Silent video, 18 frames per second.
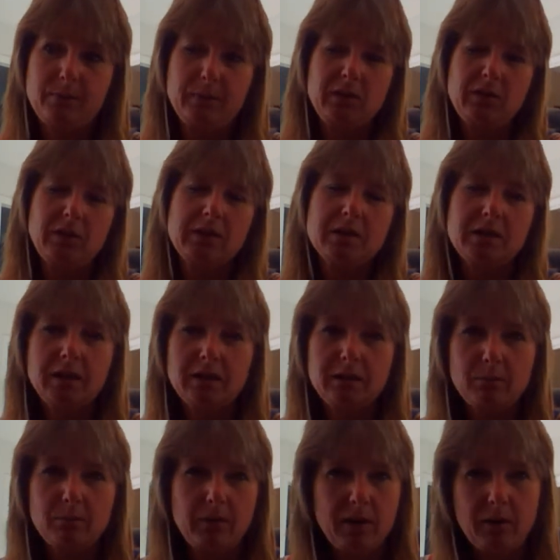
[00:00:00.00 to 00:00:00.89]
but you can take
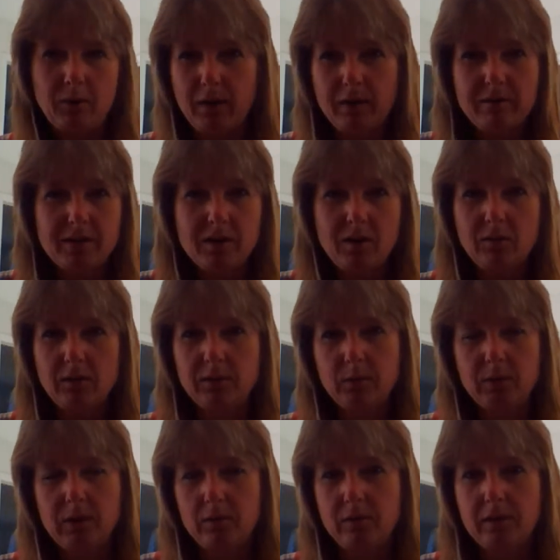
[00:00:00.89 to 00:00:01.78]
the bread away. We
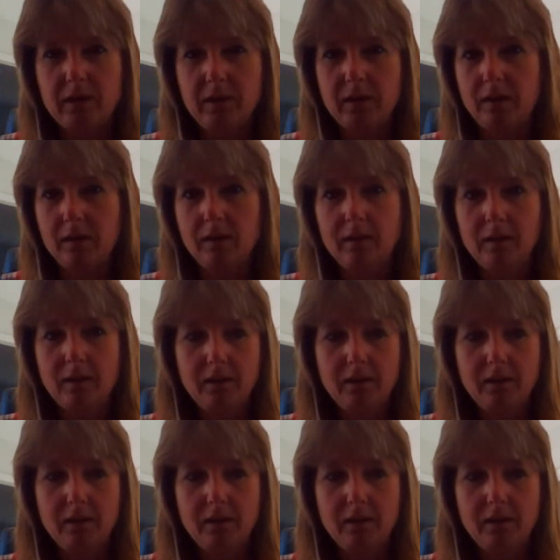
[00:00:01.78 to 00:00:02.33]
don't need it.